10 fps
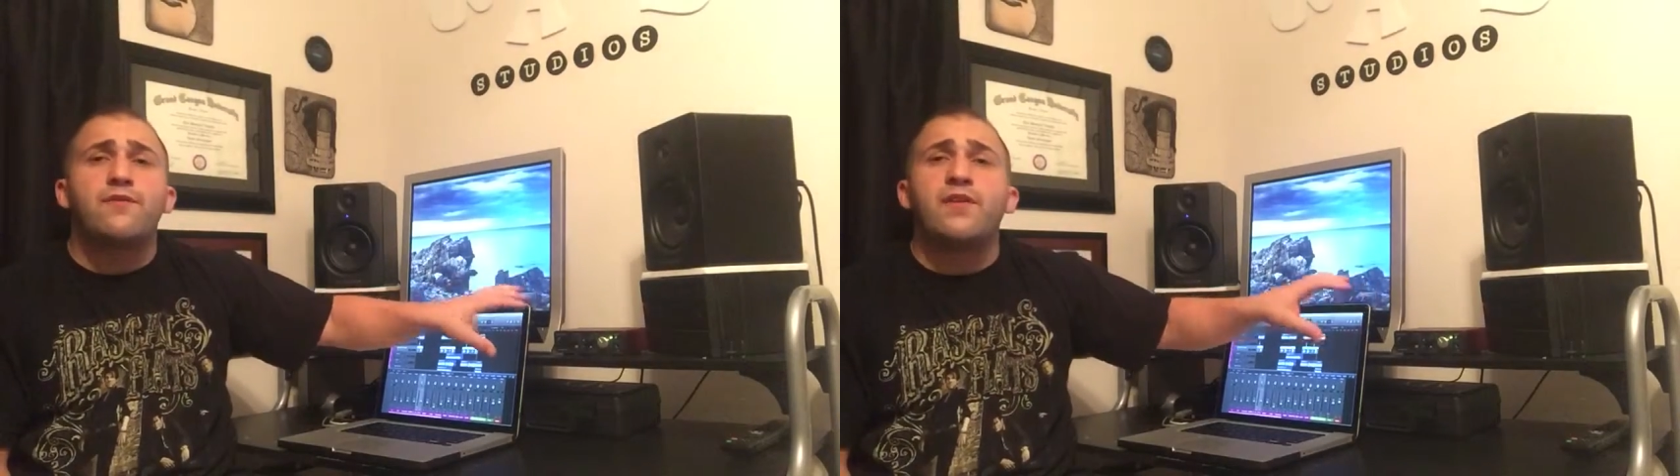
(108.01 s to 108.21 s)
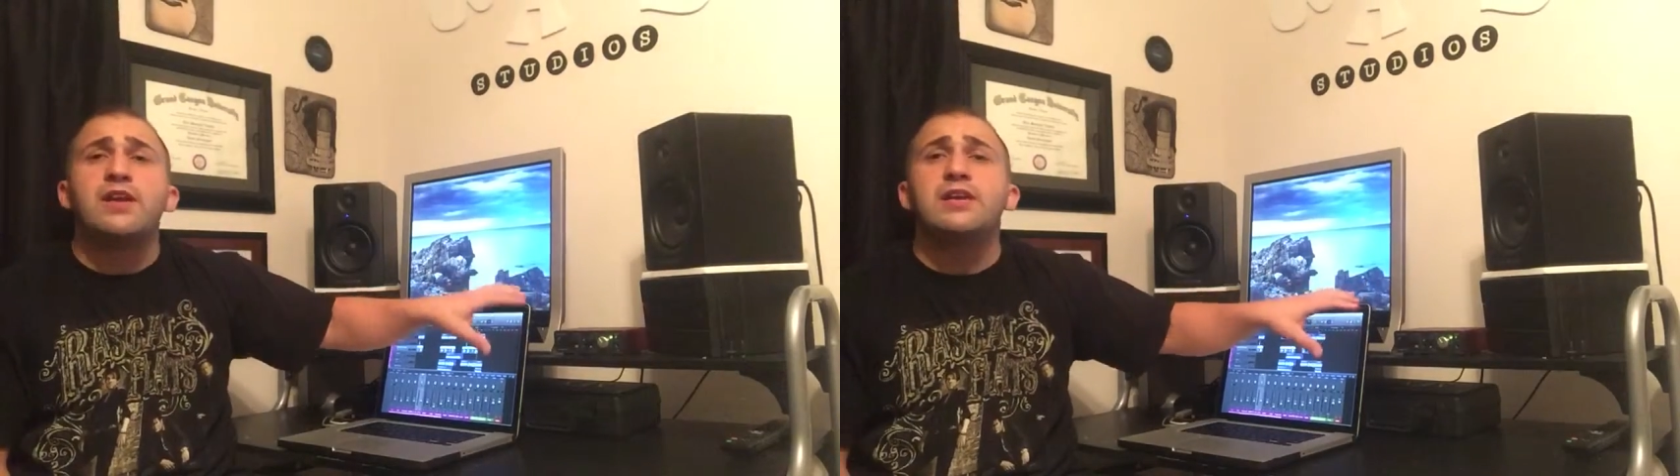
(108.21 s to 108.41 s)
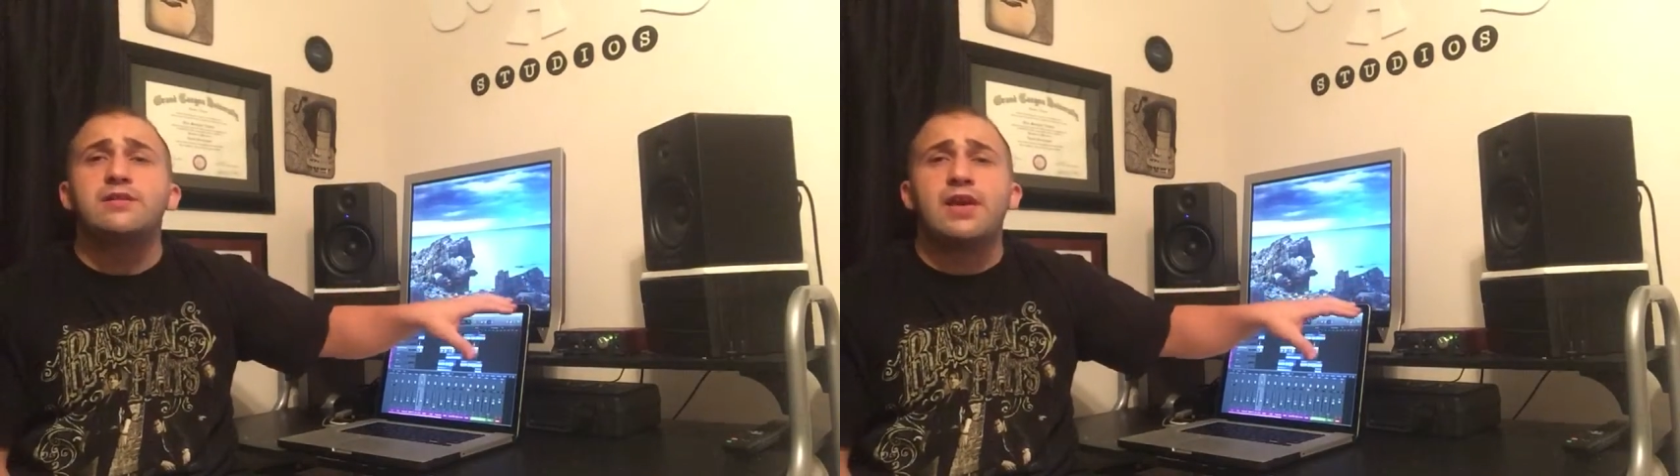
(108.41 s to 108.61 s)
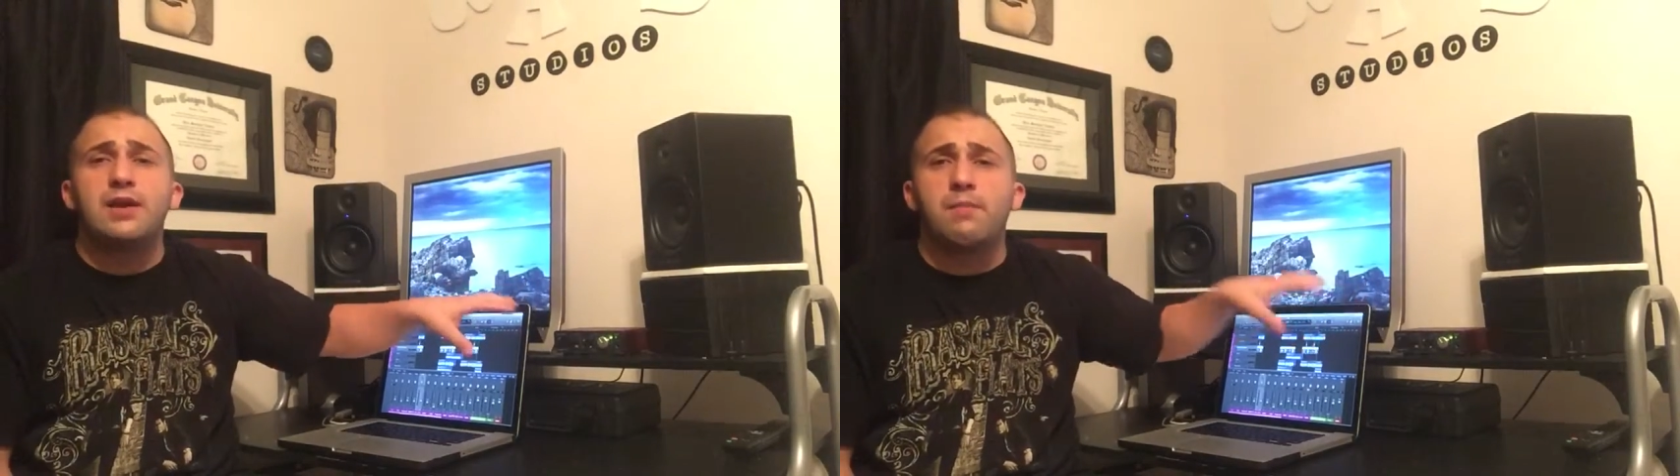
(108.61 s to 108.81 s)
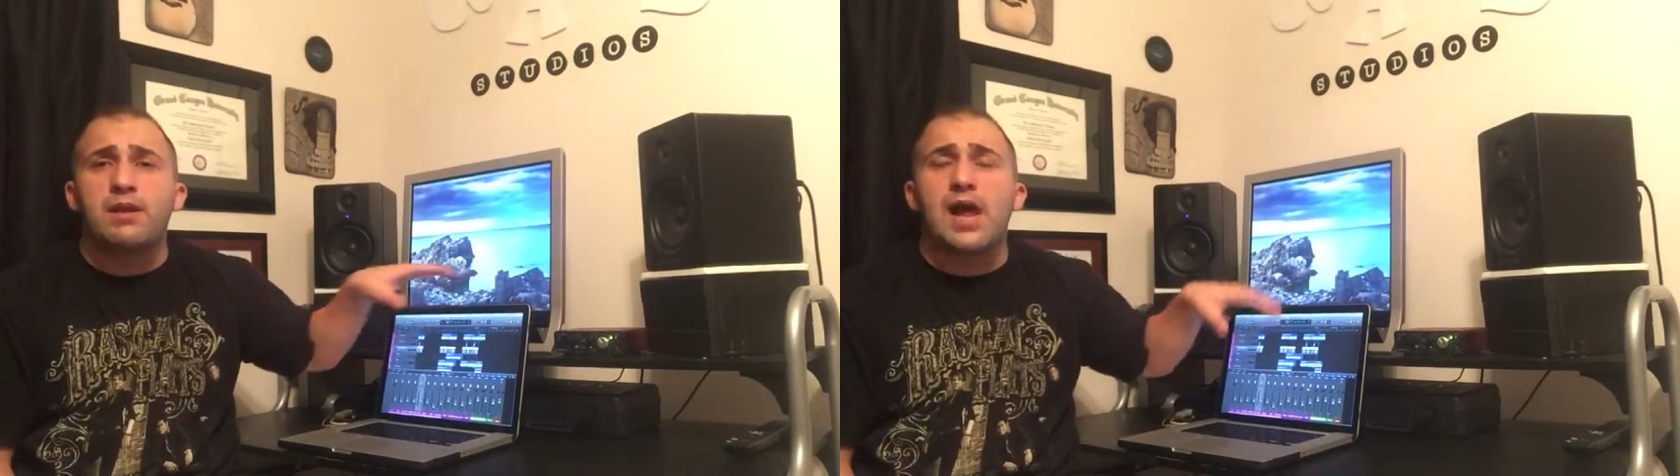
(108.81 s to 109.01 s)
If I need to
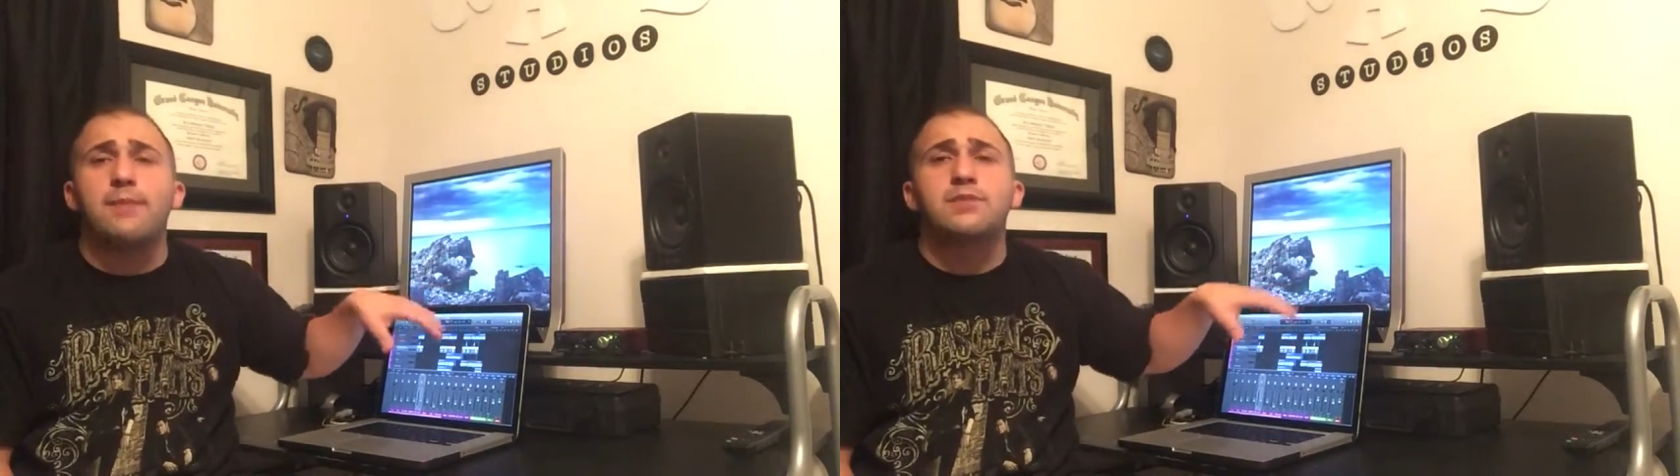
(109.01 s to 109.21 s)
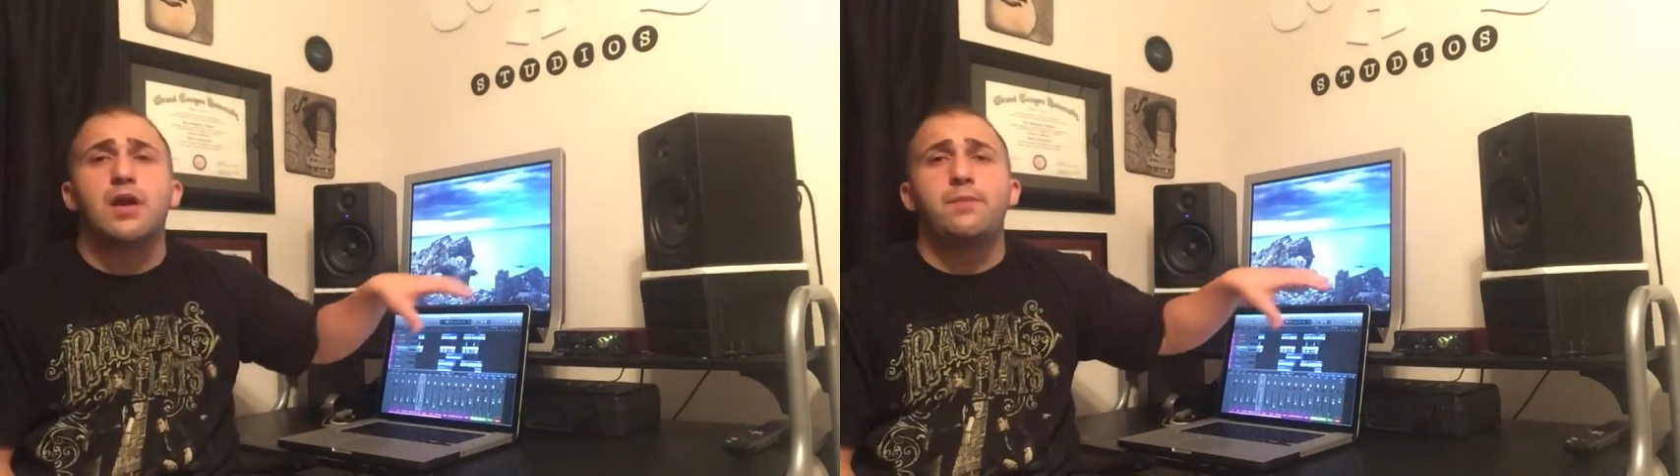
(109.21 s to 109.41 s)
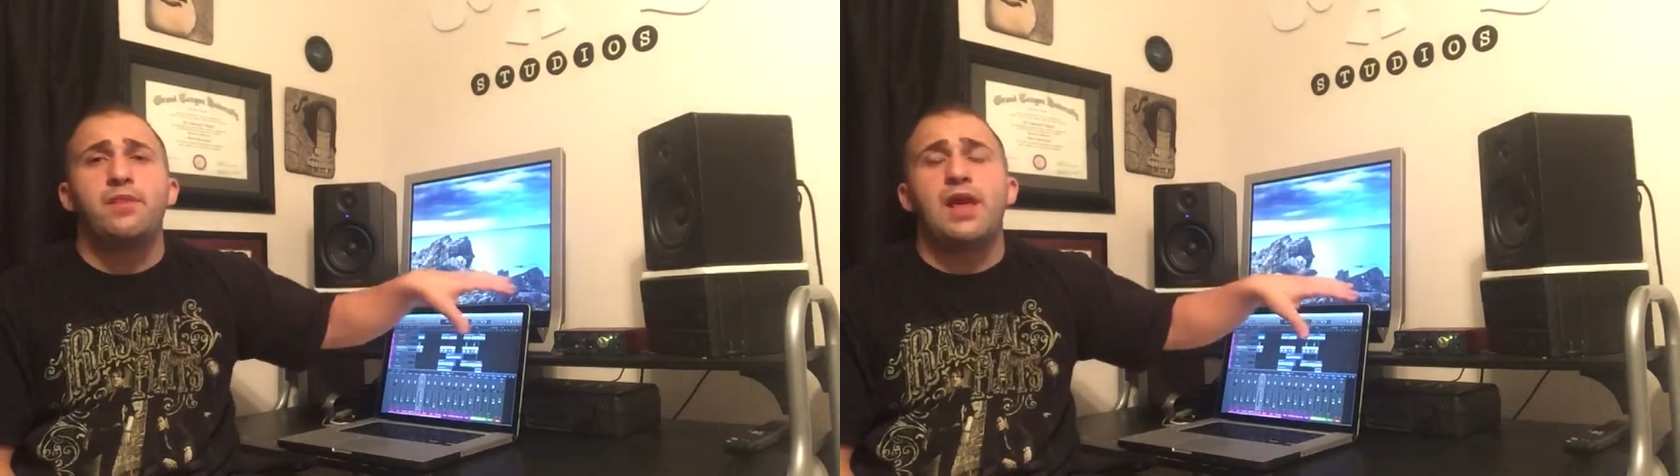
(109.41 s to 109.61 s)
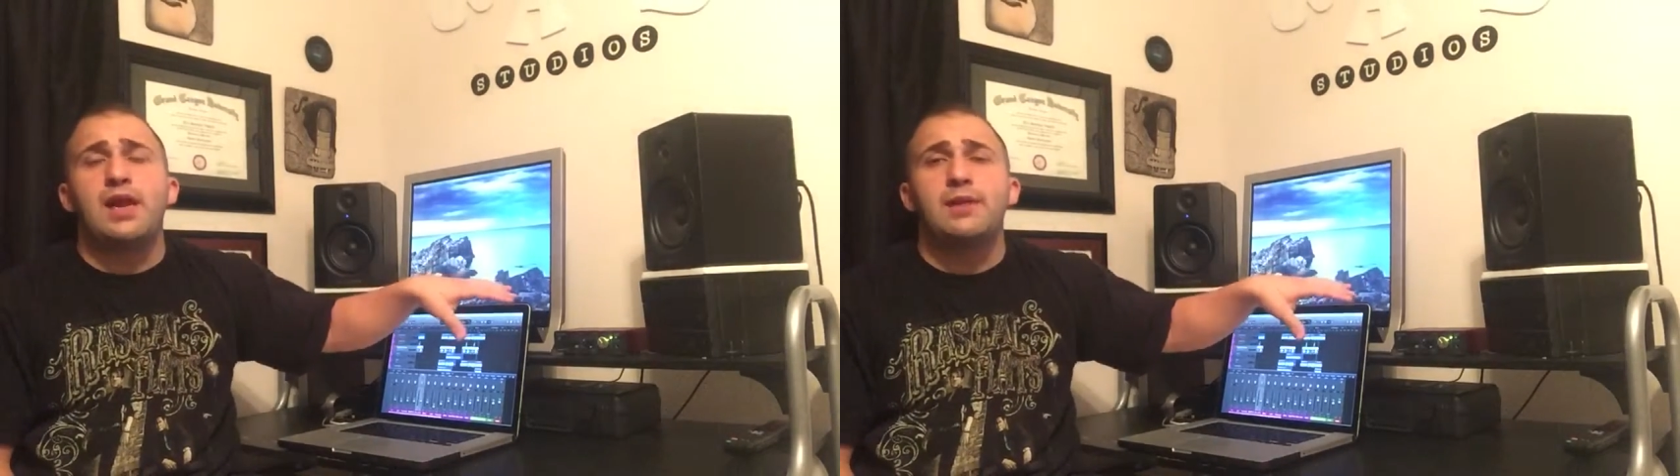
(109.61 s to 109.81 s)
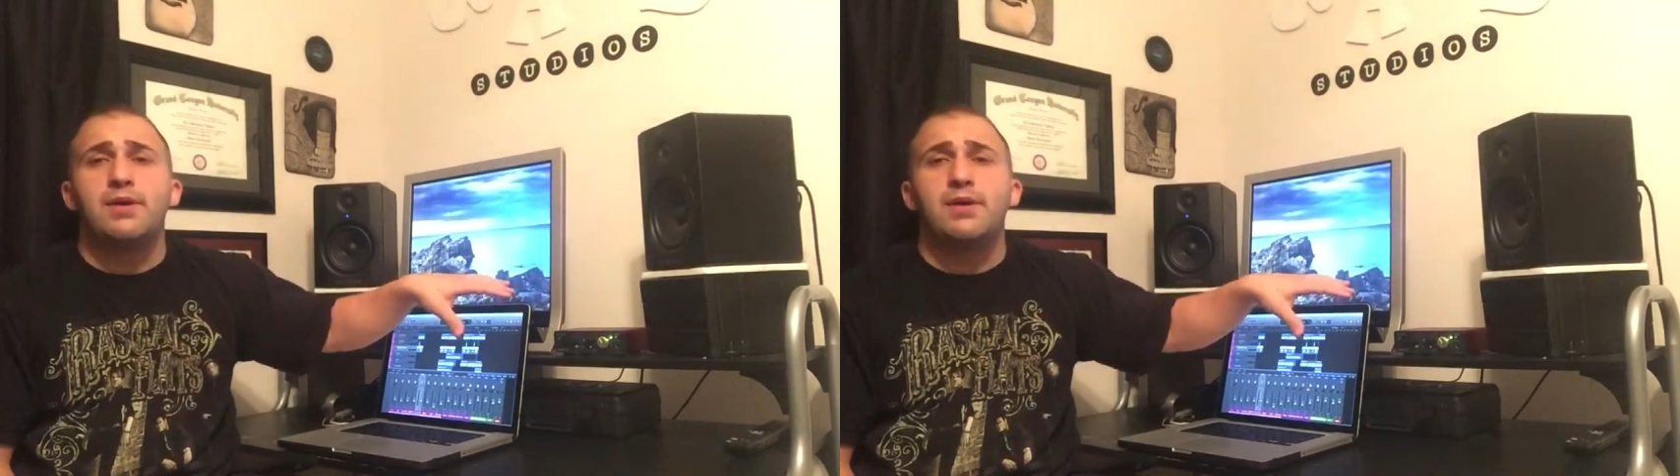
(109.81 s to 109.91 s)
take my laptop and that